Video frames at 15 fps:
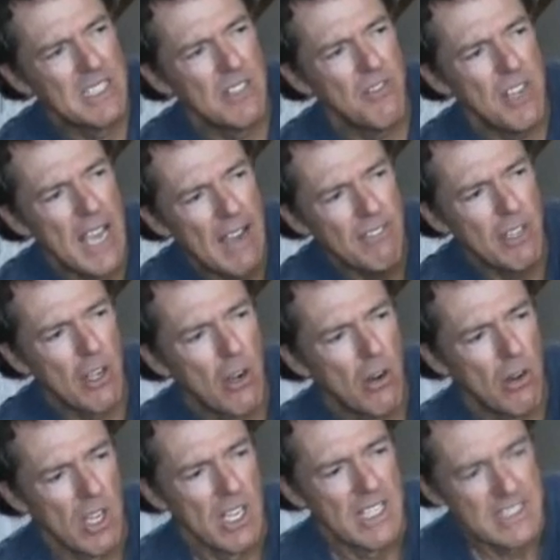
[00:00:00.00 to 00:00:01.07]
because if you have to
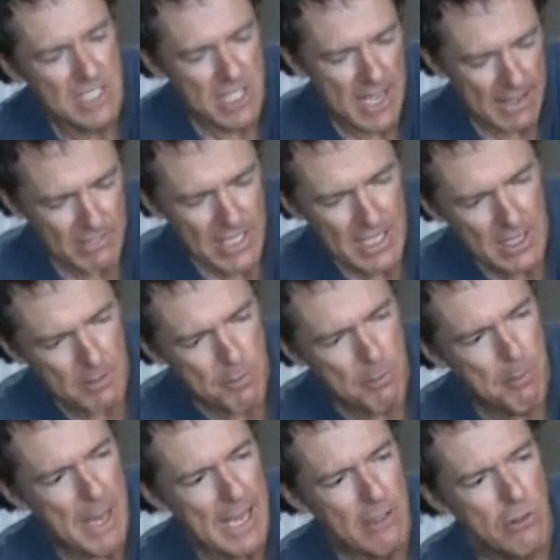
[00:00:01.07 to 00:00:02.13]
go, so you have to get
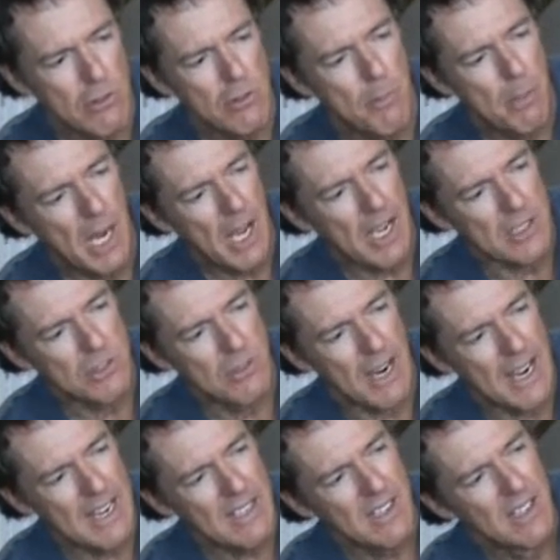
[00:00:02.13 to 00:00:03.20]
up back through the box,
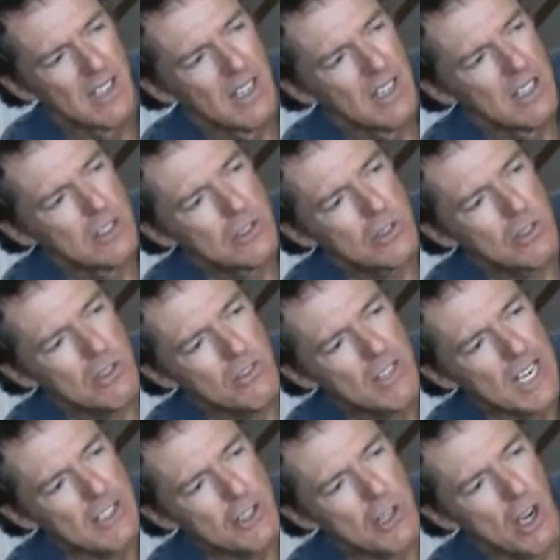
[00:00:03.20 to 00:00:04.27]
right? So you've
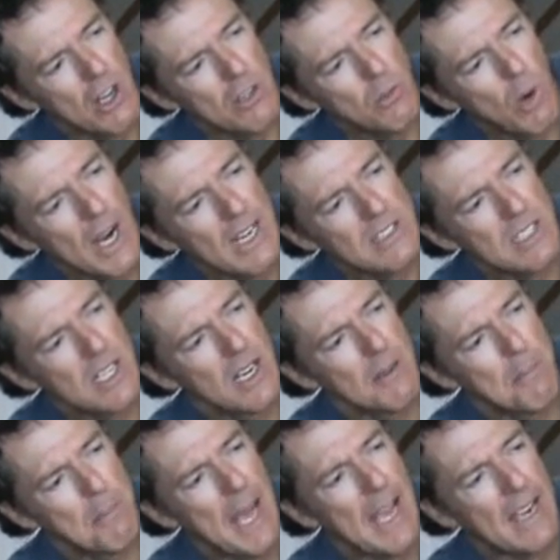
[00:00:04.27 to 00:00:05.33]
got your other wires
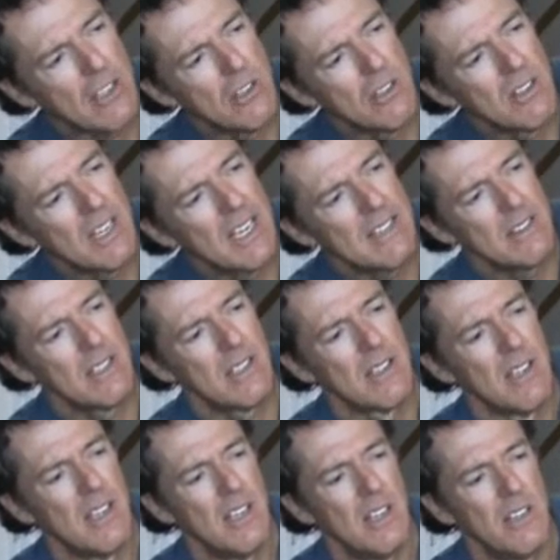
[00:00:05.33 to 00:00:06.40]
cut back. You can cut
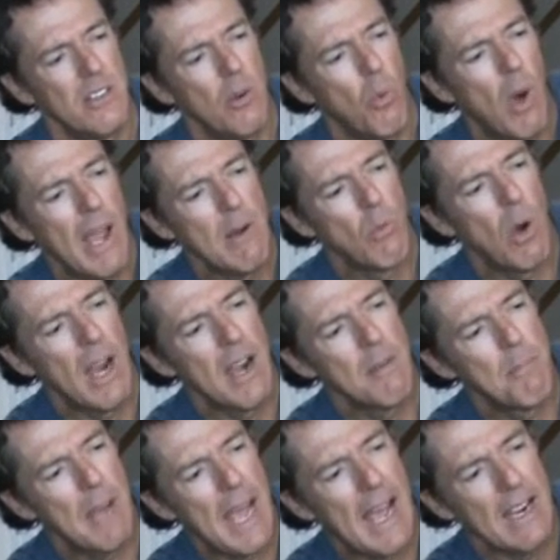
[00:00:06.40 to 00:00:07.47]
the white wire
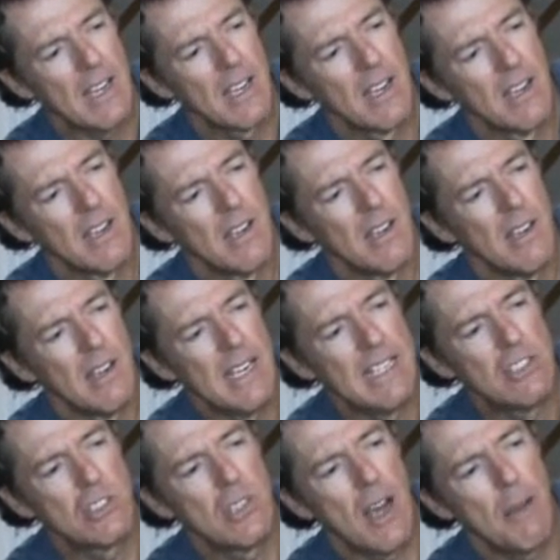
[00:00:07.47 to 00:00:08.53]
back
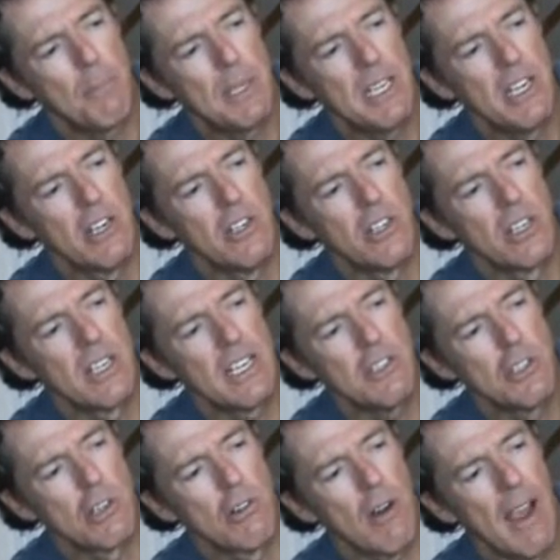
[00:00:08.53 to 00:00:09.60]
and stop it here. You can
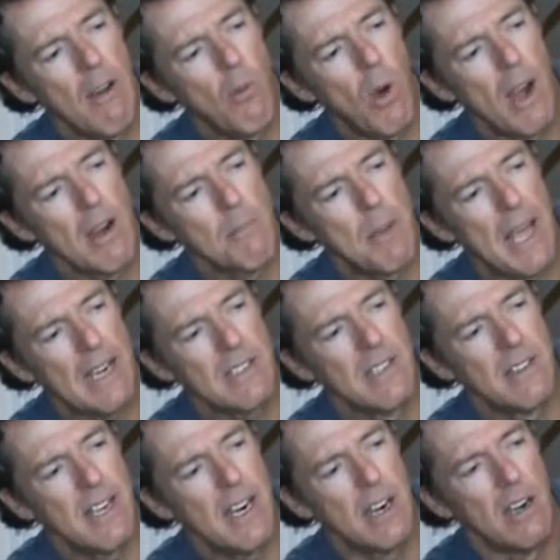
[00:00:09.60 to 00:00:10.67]
cut your ground wire back to
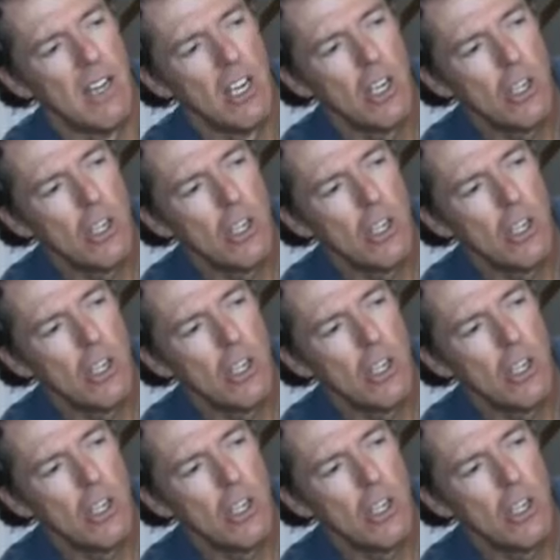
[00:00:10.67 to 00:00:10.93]
there.